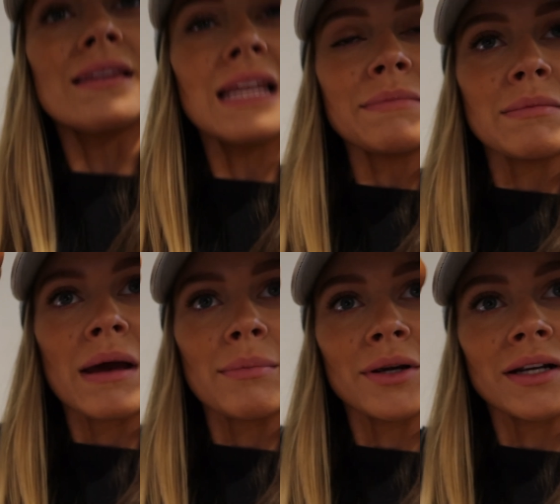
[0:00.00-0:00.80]
lemon
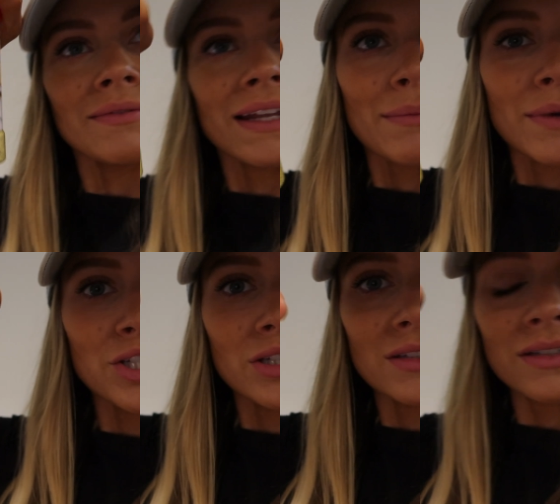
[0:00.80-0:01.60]
pepper that I
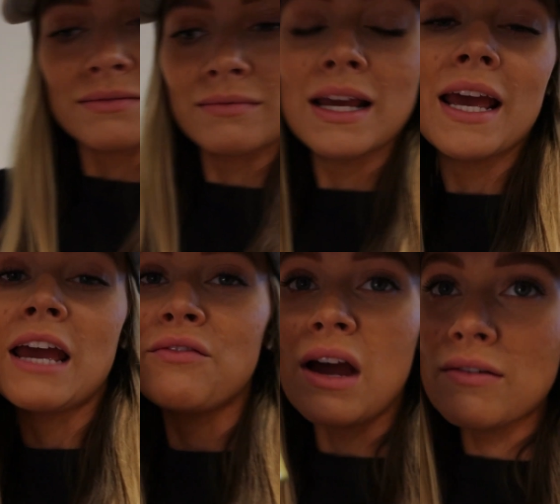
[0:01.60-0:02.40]
mentioned.
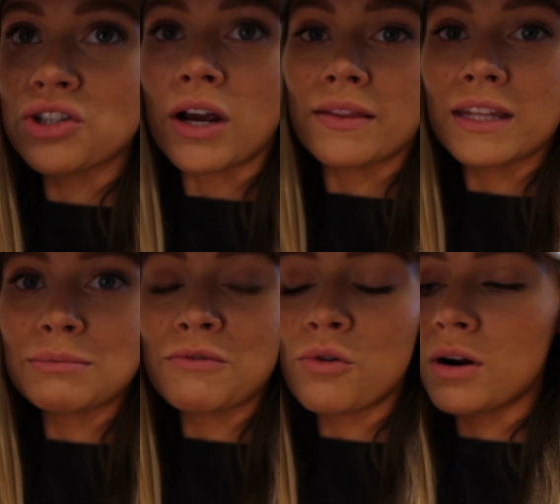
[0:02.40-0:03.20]
If you haven't tried this
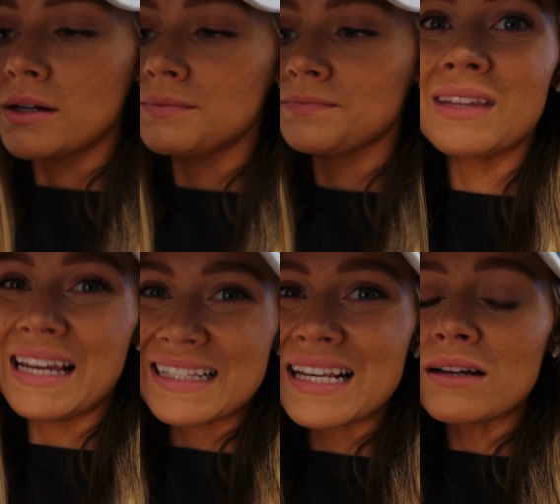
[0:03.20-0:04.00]
before,
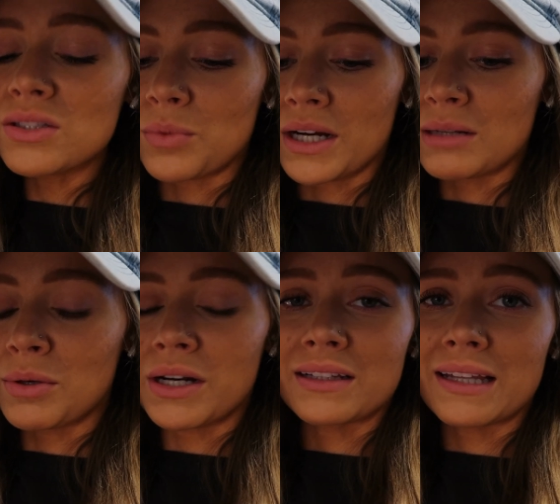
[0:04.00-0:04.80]
it sounds weird
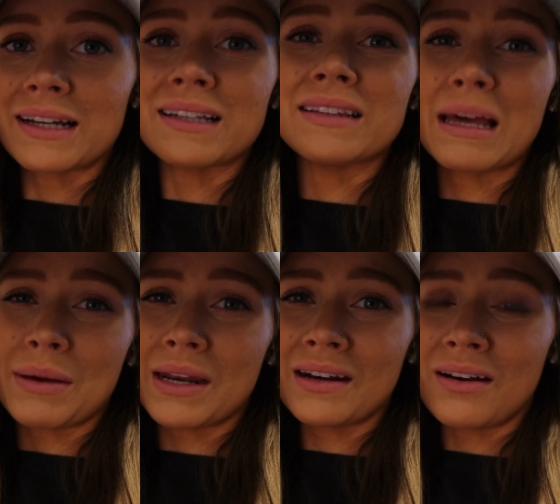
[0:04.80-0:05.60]
putting like
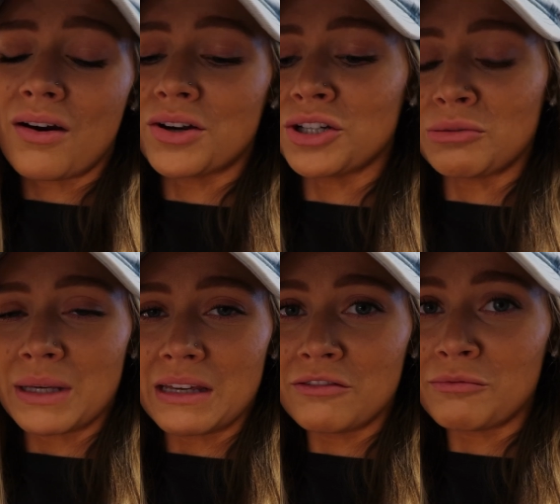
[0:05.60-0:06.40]
lemon on your
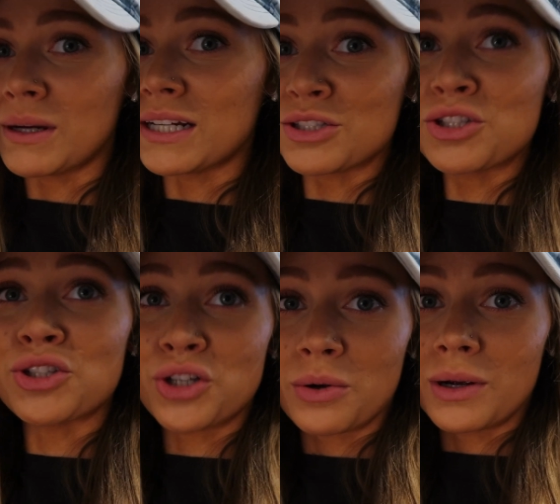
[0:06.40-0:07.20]
beef, but it's
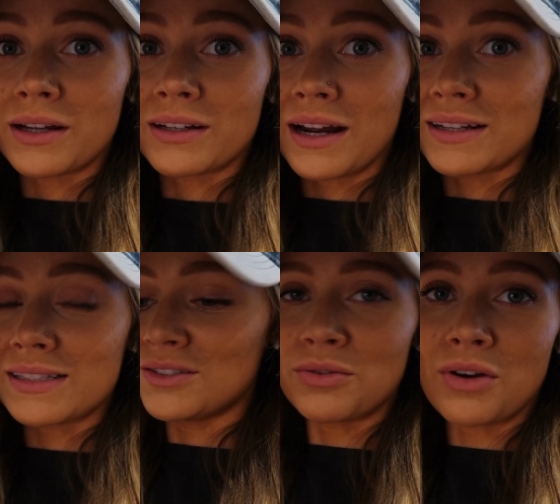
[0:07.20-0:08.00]
so good,
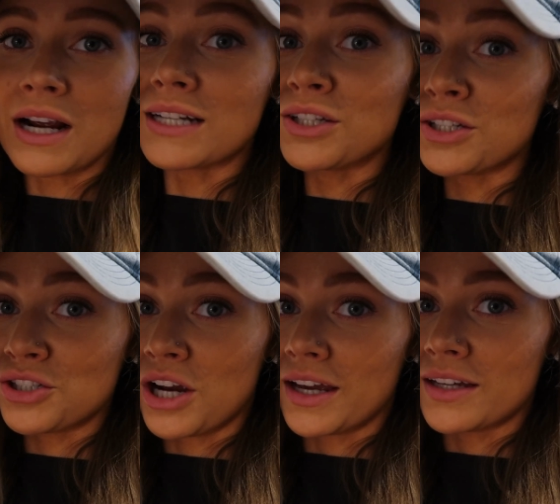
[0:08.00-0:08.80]
guys. Don't knock it till you
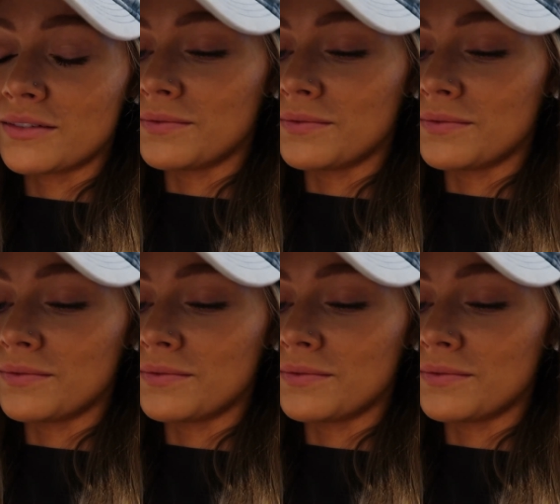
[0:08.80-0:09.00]
try it.